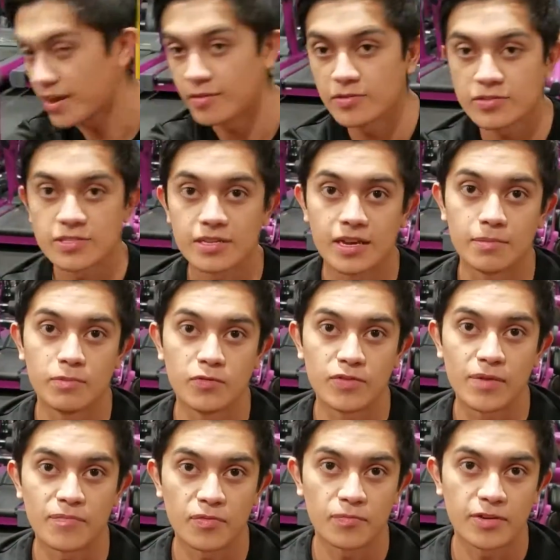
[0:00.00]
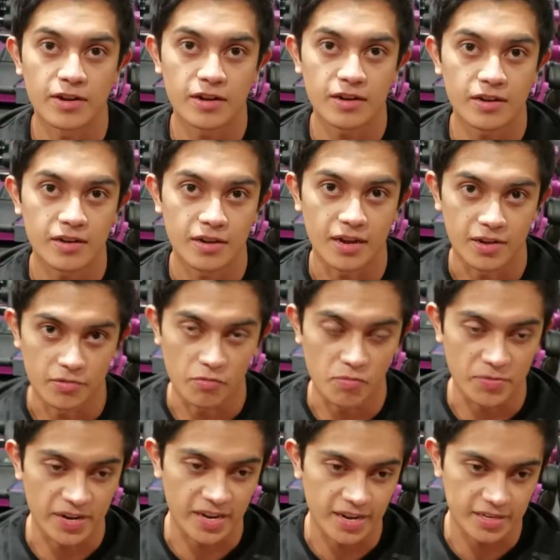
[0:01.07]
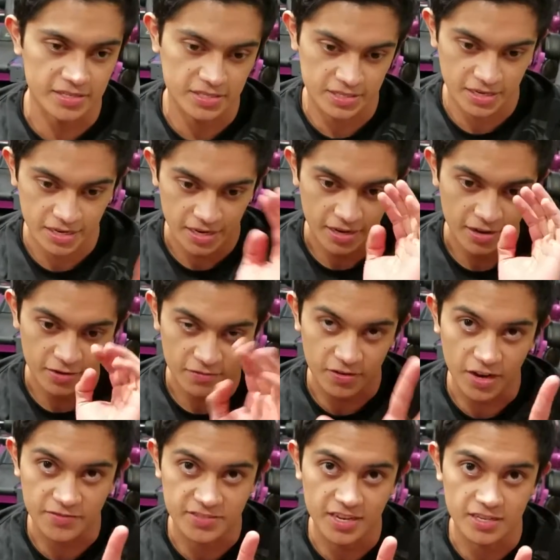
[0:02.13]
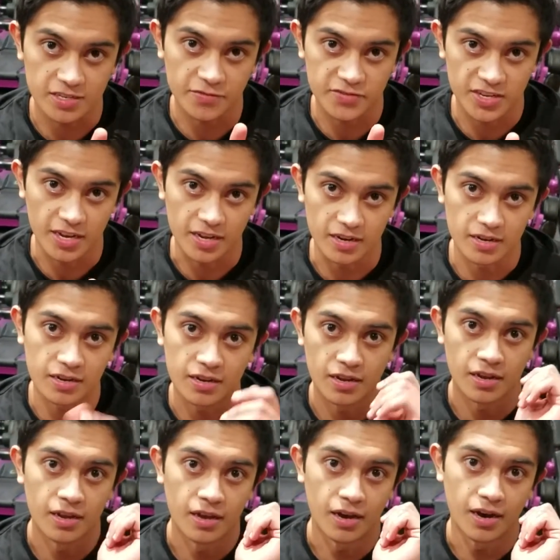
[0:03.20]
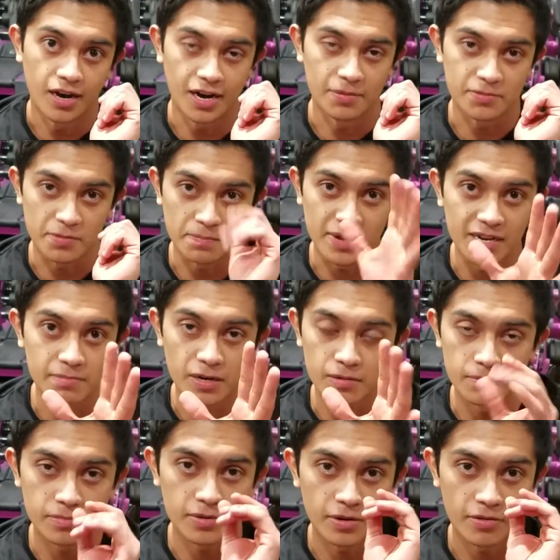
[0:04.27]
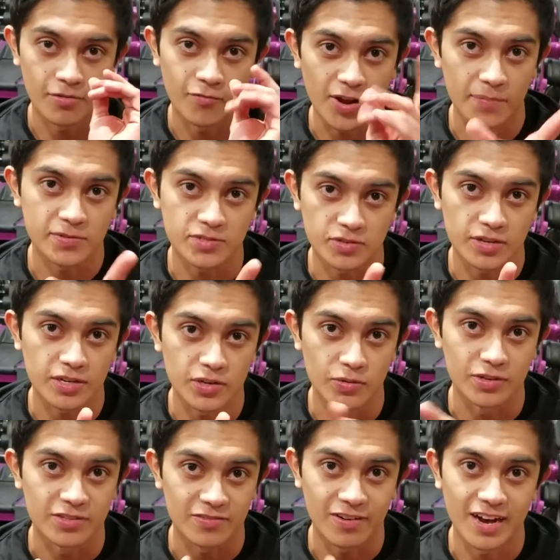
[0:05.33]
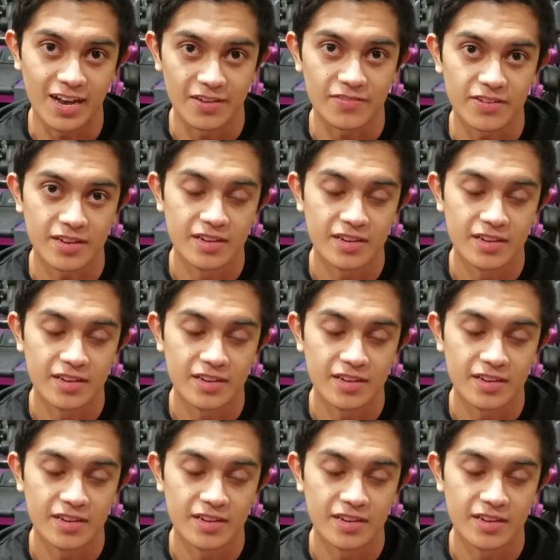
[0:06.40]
pounds and move up from there. Remember guys, 5 sets of 10. The minimum reps you can do is 5.